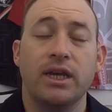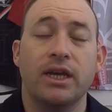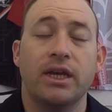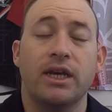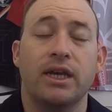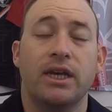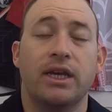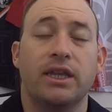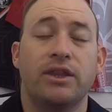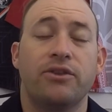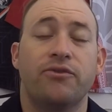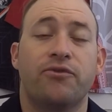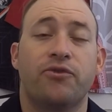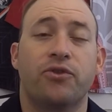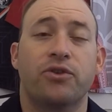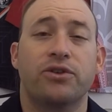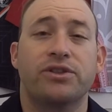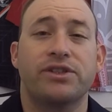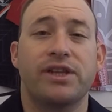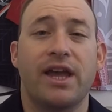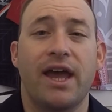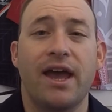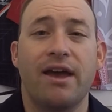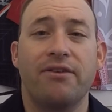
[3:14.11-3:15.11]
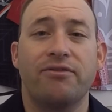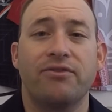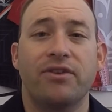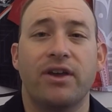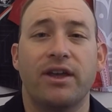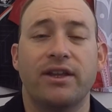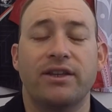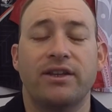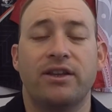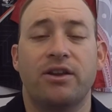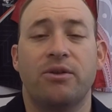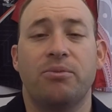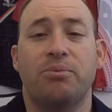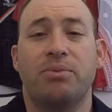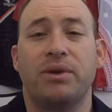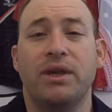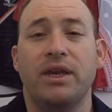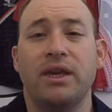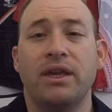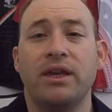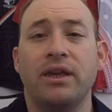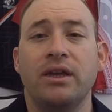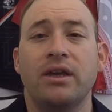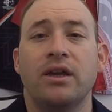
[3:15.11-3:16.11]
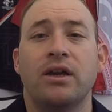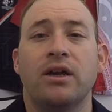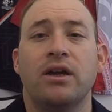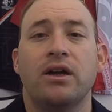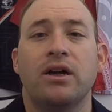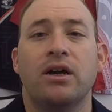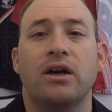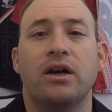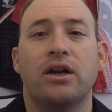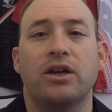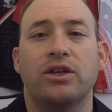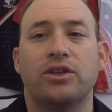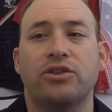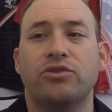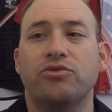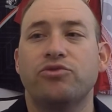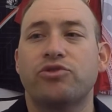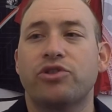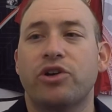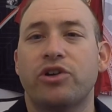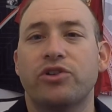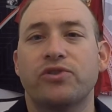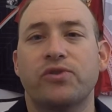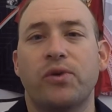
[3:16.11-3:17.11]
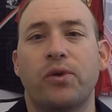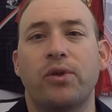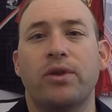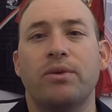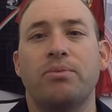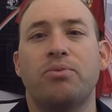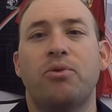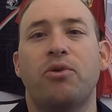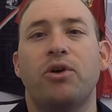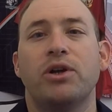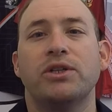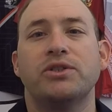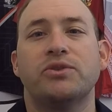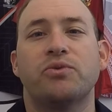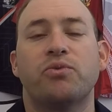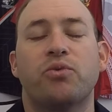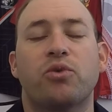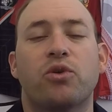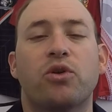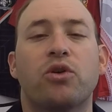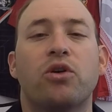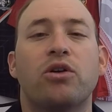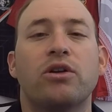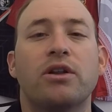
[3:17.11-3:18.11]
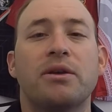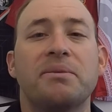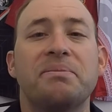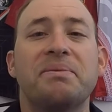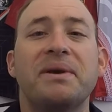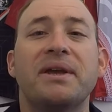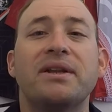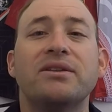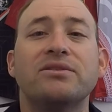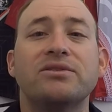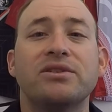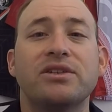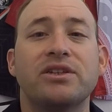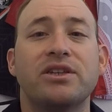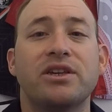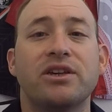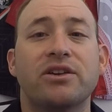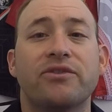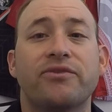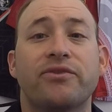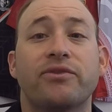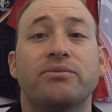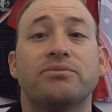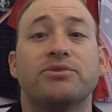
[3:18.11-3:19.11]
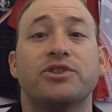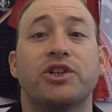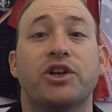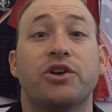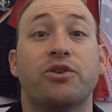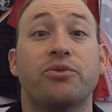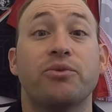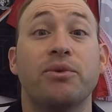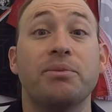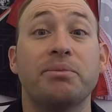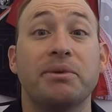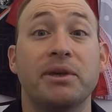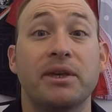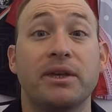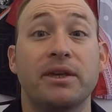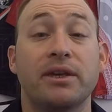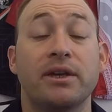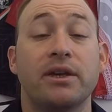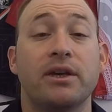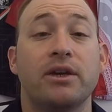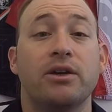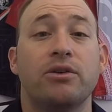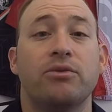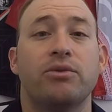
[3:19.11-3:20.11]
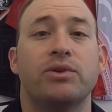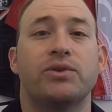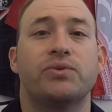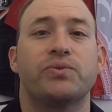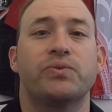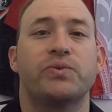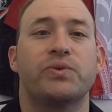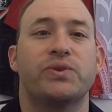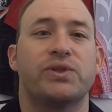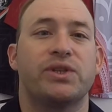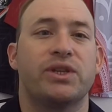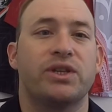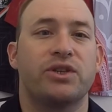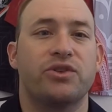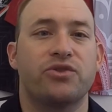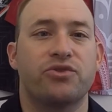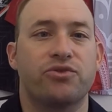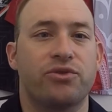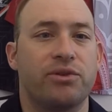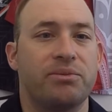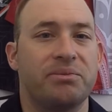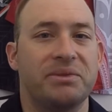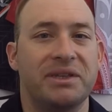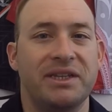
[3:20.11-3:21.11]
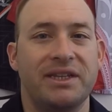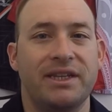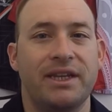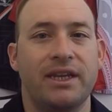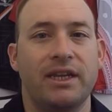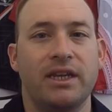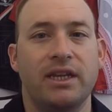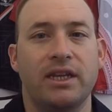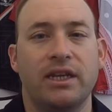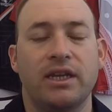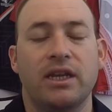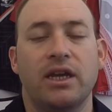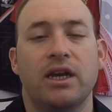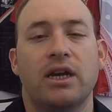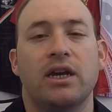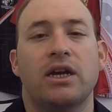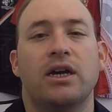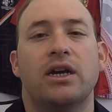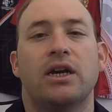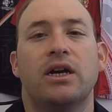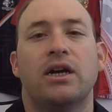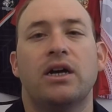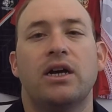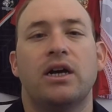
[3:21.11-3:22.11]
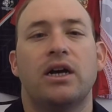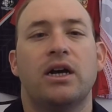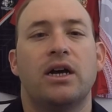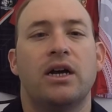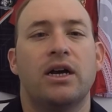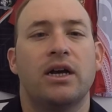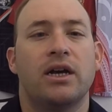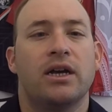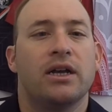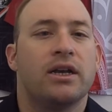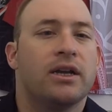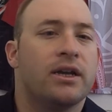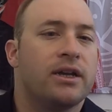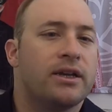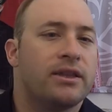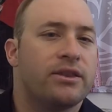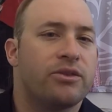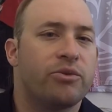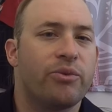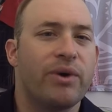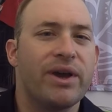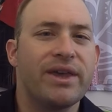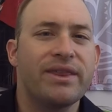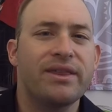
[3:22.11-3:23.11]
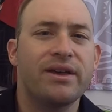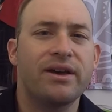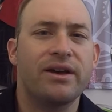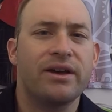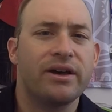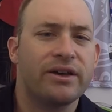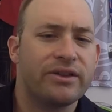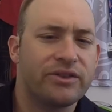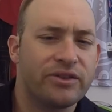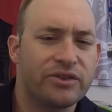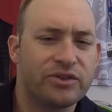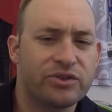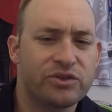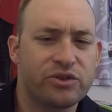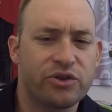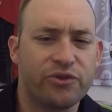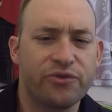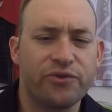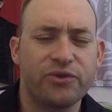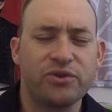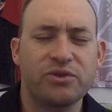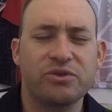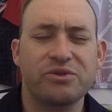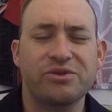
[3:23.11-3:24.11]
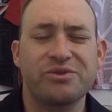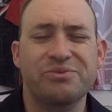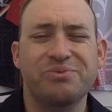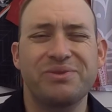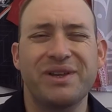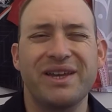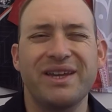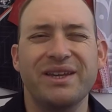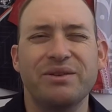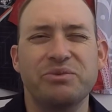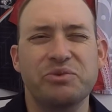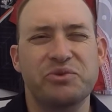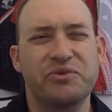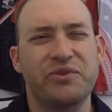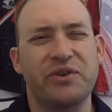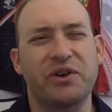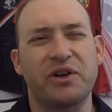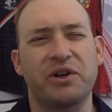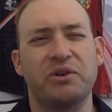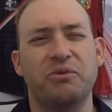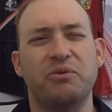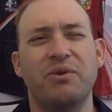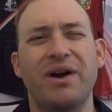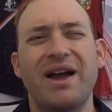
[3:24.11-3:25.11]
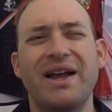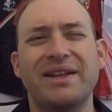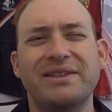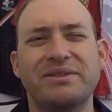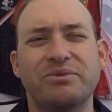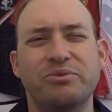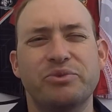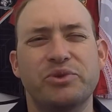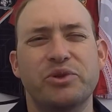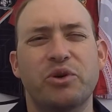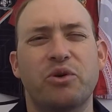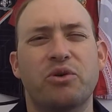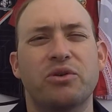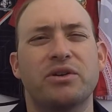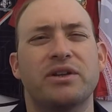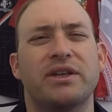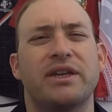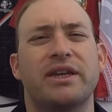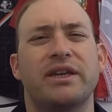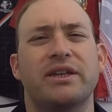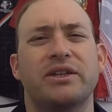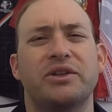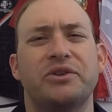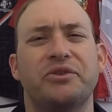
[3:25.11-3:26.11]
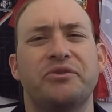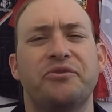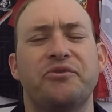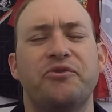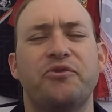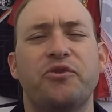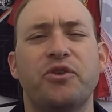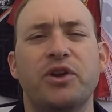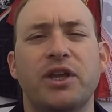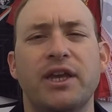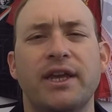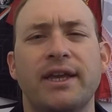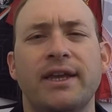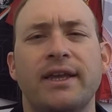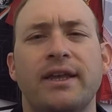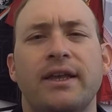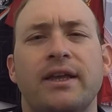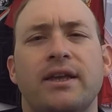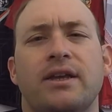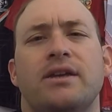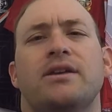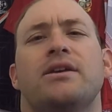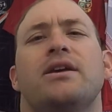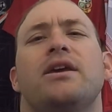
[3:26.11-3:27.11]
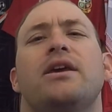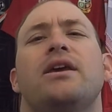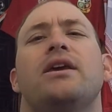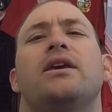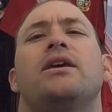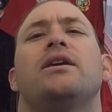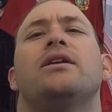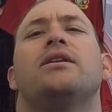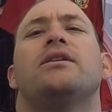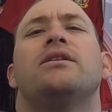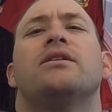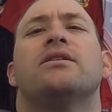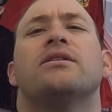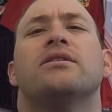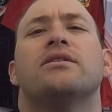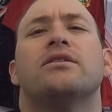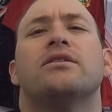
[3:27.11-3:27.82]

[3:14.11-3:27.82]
in the first half. Ended up being Utah's only points were on a penalty kick from Jared Whippy, which was extremely needed. The way the surface was playing, it was very wet. It was hard to get good footing, and